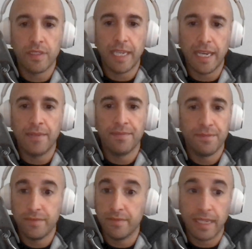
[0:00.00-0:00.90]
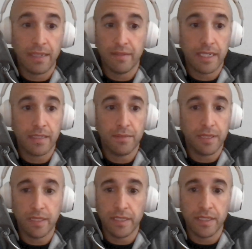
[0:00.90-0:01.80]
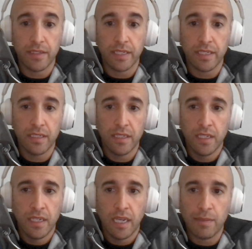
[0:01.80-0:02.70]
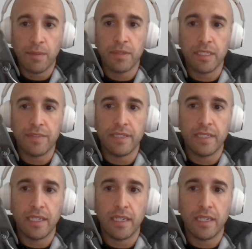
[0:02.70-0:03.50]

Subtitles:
Yeah. Yeah, I completely agree. I remember even